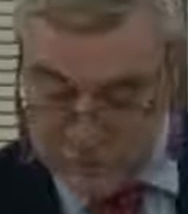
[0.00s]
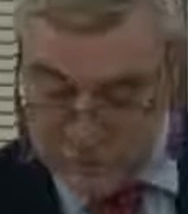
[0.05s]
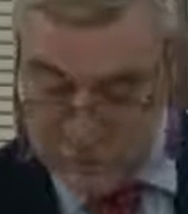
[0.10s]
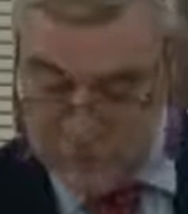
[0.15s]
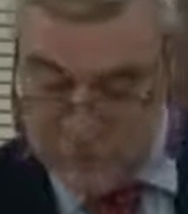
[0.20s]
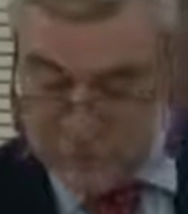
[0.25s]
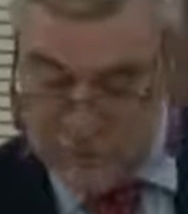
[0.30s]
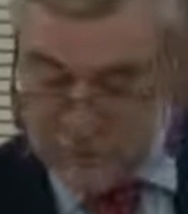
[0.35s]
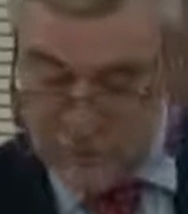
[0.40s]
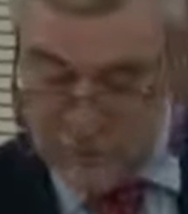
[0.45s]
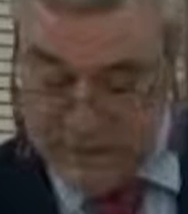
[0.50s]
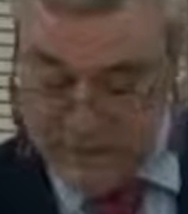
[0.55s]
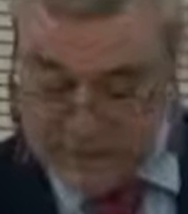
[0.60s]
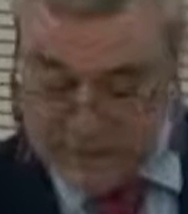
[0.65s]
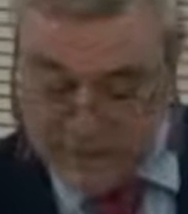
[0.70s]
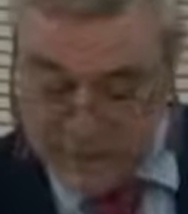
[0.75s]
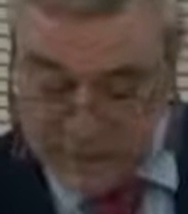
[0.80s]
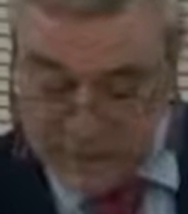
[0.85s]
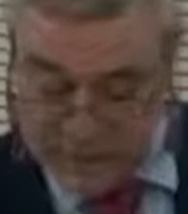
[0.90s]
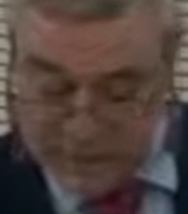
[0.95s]
GBC
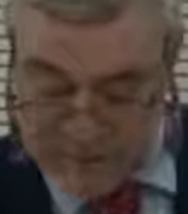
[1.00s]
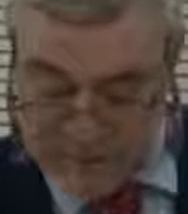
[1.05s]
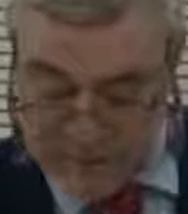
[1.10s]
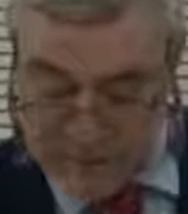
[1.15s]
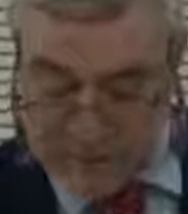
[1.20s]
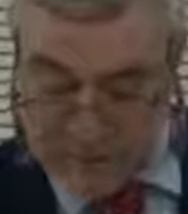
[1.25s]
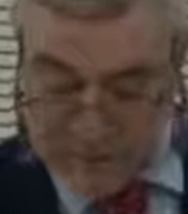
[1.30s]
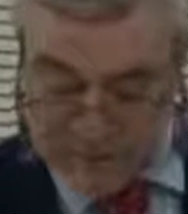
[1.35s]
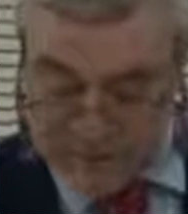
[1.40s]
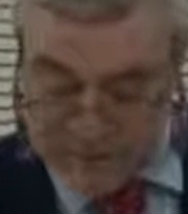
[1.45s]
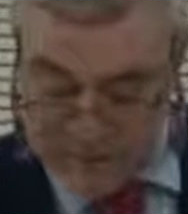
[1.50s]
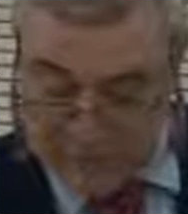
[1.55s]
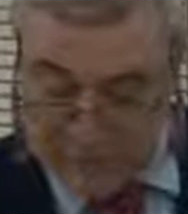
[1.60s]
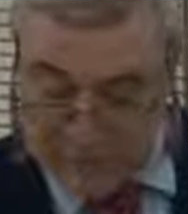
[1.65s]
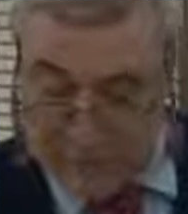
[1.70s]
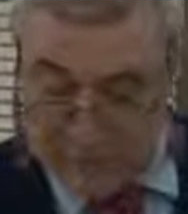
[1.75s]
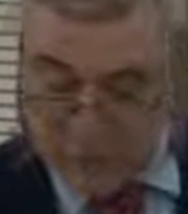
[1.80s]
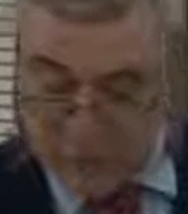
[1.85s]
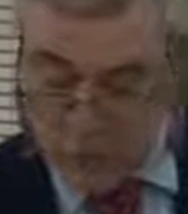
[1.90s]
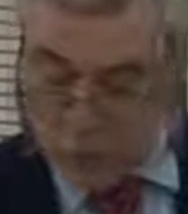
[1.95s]
maximizes its budget
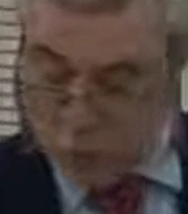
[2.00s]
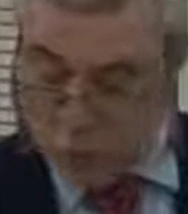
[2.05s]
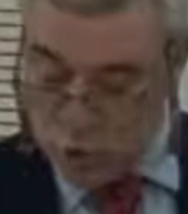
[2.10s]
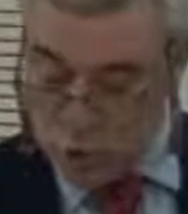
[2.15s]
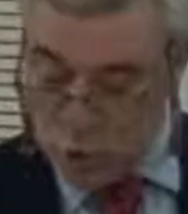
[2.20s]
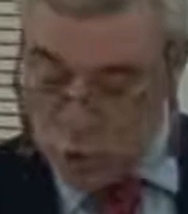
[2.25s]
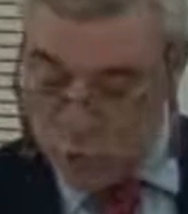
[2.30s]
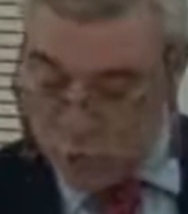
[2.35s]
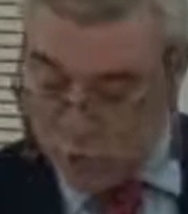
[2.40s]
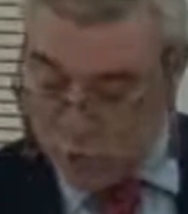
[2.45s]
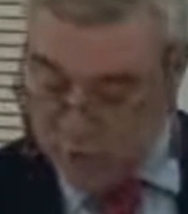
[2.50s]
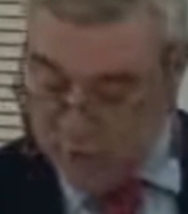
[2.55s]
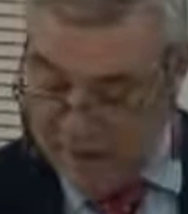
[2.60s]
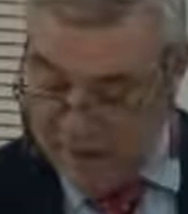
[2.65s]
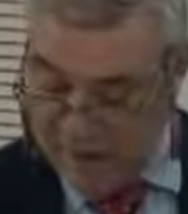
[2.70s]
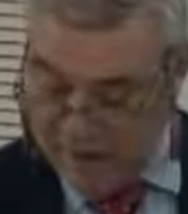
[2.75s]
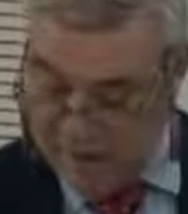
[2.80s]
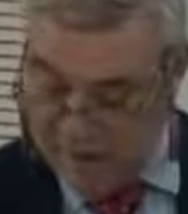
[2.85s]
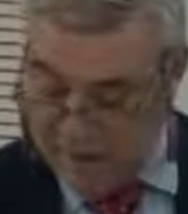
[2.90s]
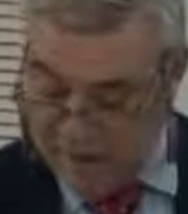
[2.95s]
to
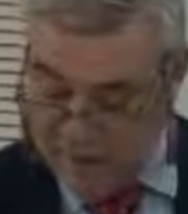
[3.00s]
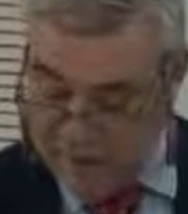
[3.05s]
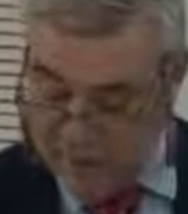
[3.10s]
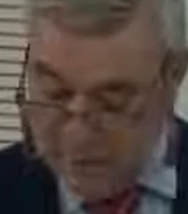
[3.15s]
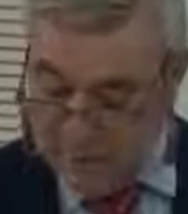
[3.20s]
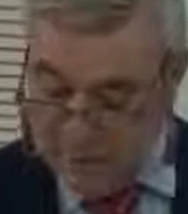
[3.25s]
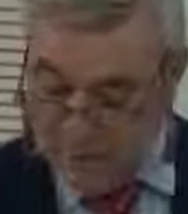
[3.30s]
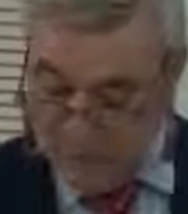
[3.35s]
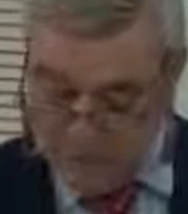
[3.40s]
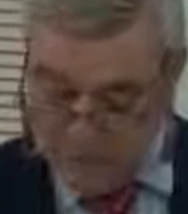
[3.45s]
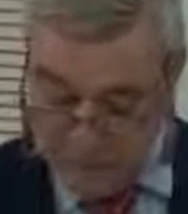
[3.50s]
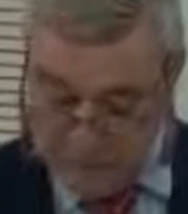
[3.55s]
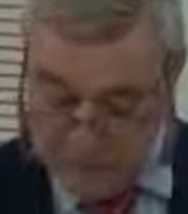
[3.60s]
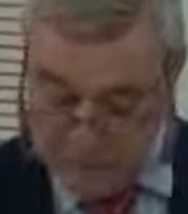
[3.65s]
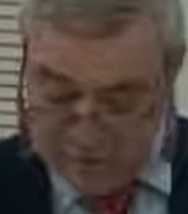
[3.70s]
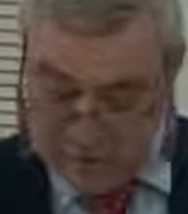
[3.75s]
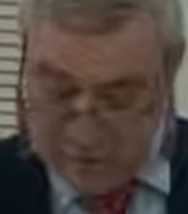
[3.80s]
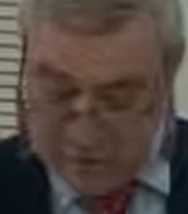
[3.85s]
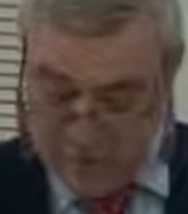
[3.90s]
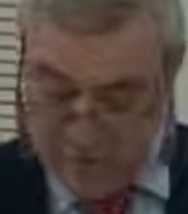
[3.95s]
provide
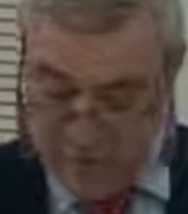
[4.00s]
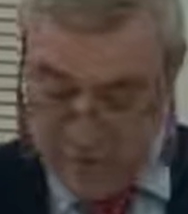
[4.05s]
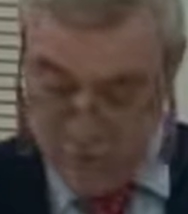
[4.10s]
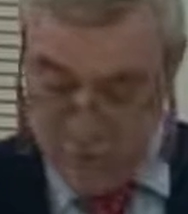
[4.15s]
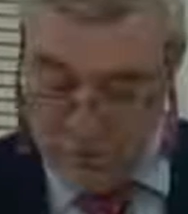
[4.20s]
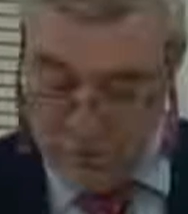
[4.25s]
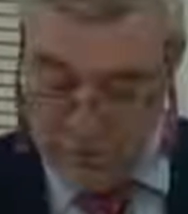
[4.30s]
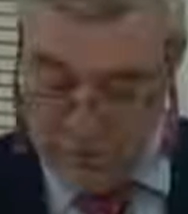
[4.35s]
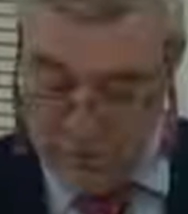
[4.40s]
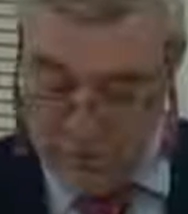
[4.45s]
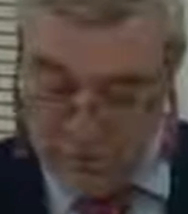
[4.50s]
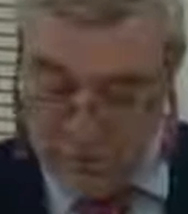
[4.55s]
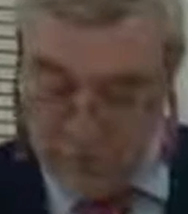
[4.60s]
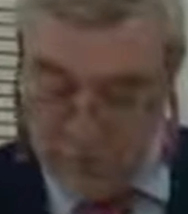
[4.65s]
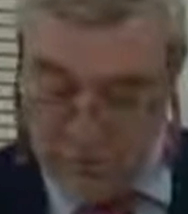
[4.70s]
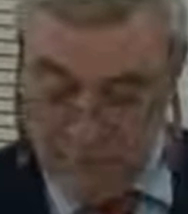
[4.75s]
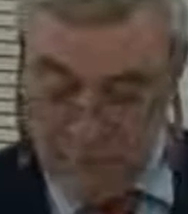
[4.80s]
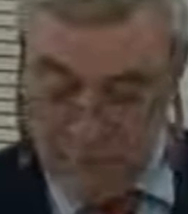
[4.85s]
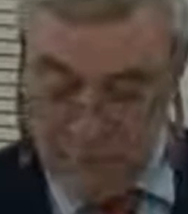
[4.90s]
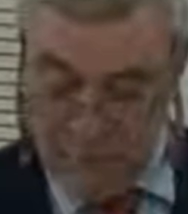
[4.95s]
consistent programming
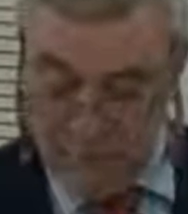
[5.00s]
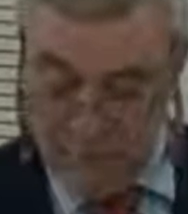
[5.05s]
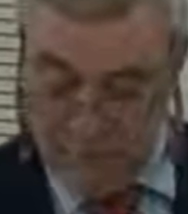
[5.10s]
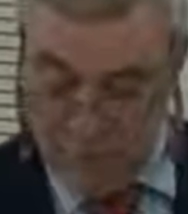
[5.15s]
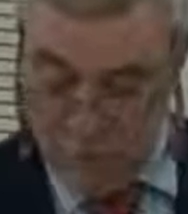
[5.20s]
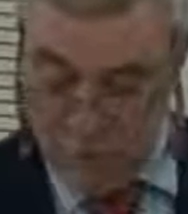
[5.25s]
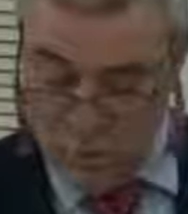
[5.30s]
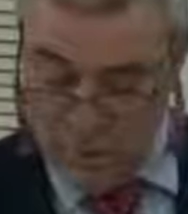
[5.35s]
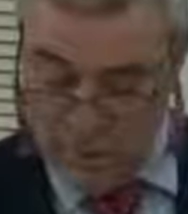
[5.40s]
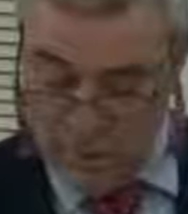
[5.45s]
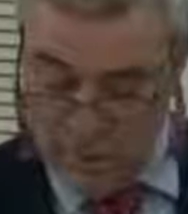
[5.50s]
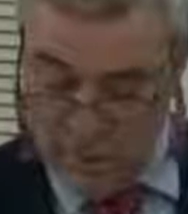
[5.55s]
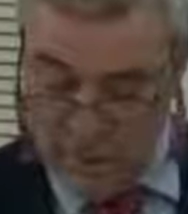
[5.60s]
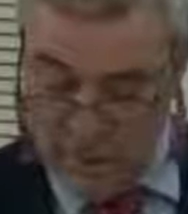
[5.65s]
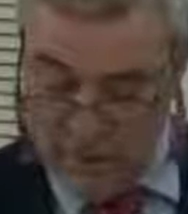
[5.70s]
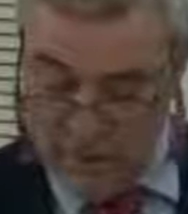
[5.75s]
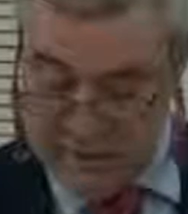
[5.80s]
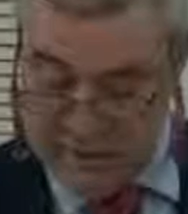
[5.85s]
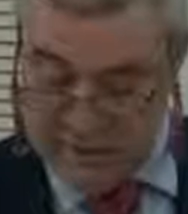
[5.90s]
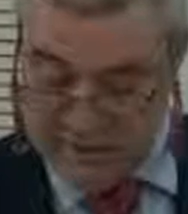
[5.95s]
for viewers
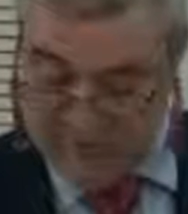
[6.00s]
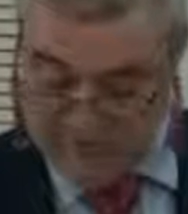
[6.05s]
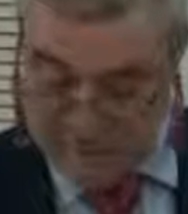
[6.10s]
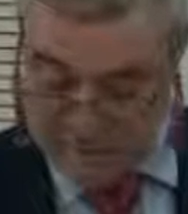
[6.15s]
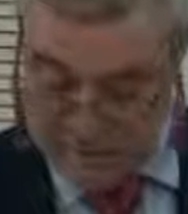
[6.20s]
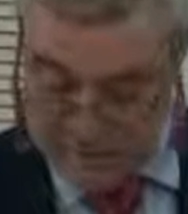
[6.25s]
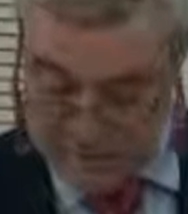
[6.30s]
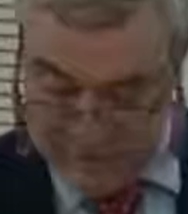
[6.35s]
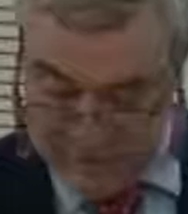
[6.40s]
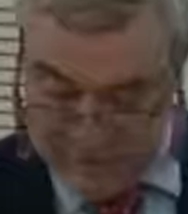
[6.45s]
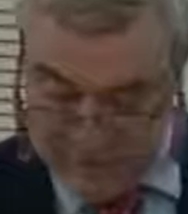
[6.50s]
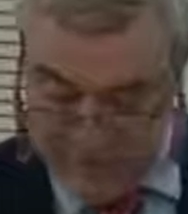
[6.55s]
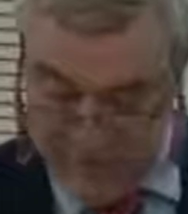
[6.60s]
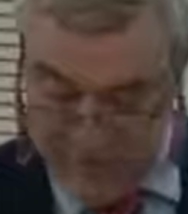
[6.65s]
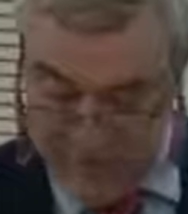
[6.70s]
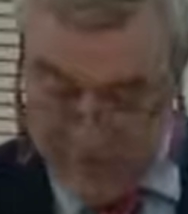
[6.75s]
and listeners.